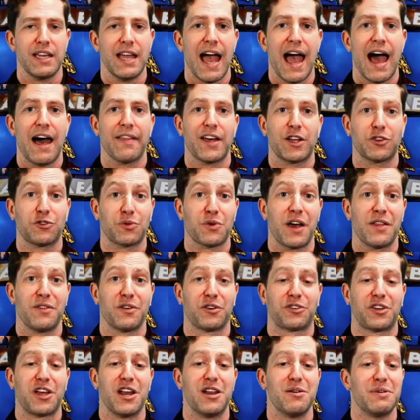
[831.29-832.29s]
Yeah, that's right.
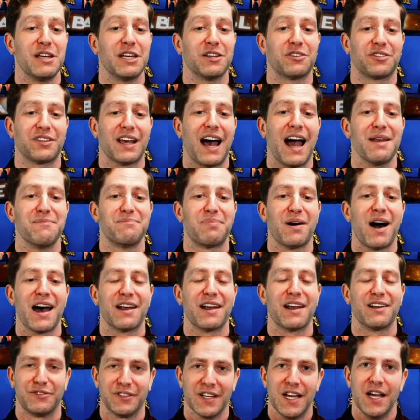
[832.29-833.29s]
There's going to be a side pot
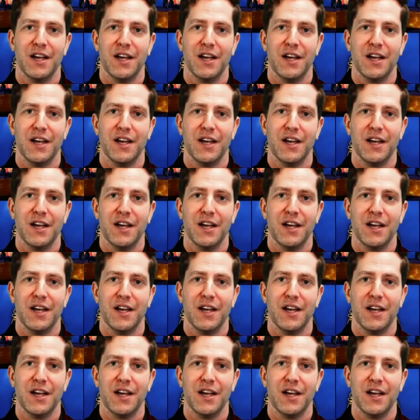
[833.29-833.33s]
of